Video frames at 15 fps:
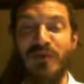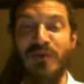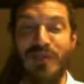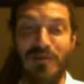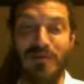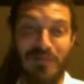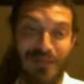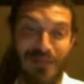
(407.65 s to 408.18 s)

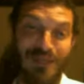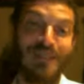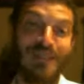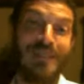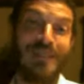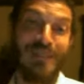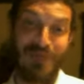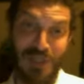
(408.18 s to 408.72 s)
number
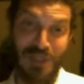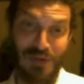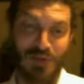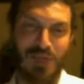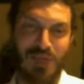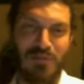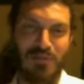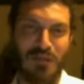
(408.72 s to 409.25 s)
when you're
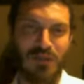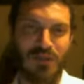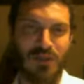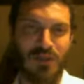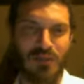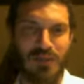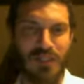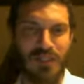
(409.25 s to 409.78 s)
talking about
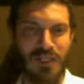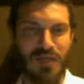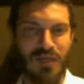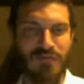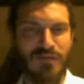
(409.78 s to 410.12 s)
cubing stuff.